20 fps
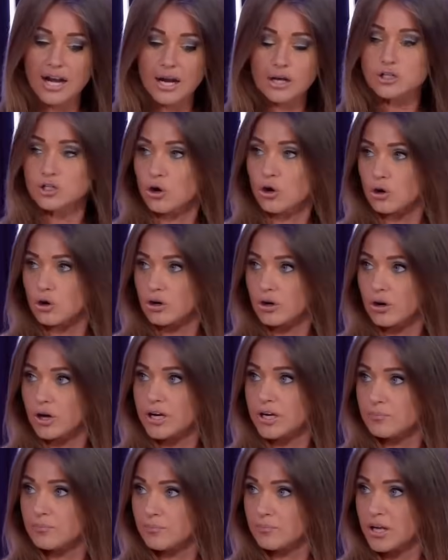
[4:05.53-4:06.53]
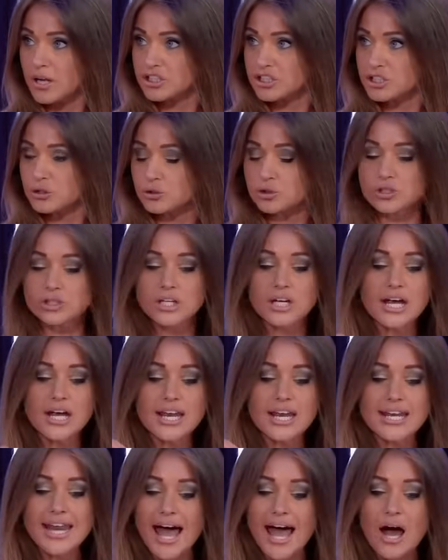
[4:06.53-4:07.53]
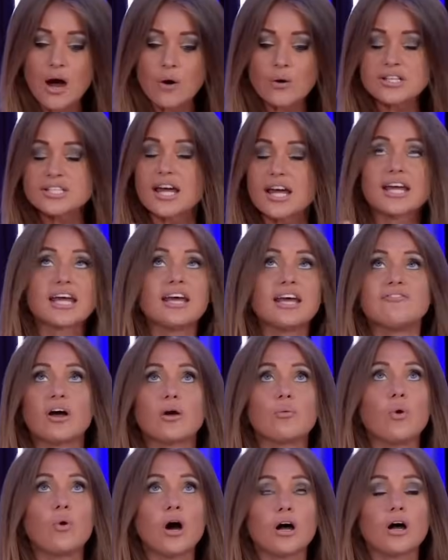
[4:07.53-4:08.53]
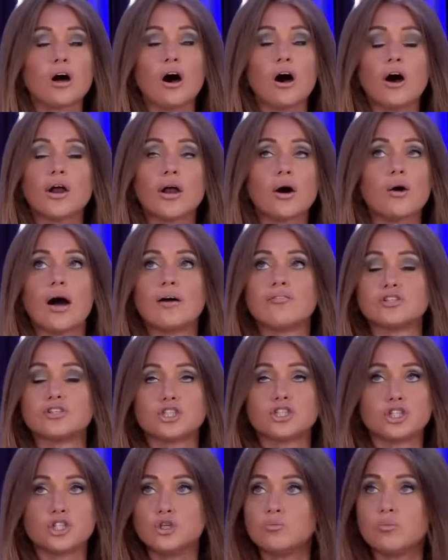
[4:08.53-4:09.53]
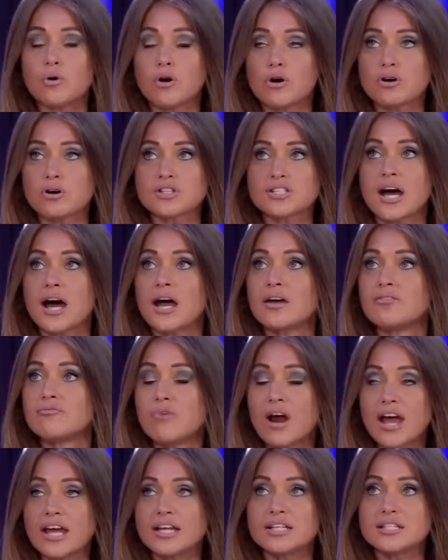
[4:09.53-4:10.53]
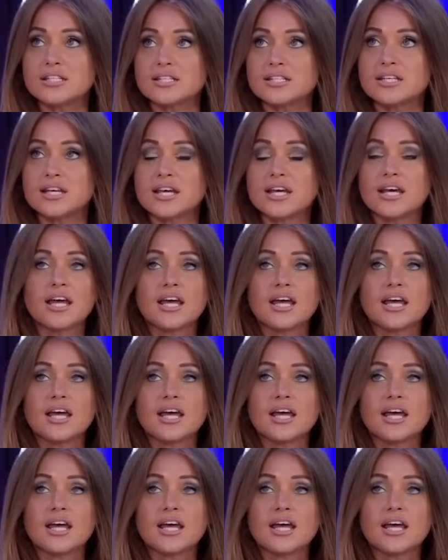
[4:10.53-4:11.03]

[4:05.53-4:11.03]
and a dog, and children. Now, it's like, if I work hard, I'll have a shoebox that I rent